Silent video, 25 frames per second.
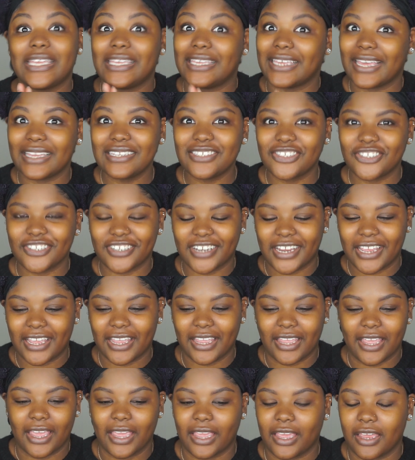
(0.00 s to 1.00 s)

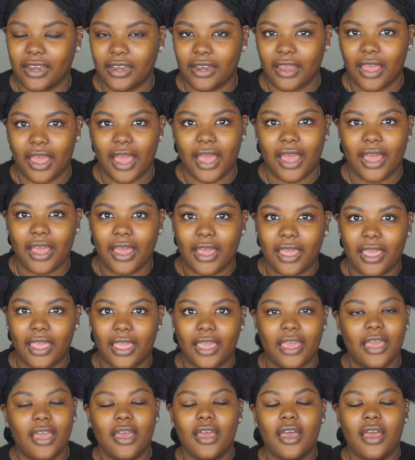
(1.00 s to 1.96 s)
yesterday, and I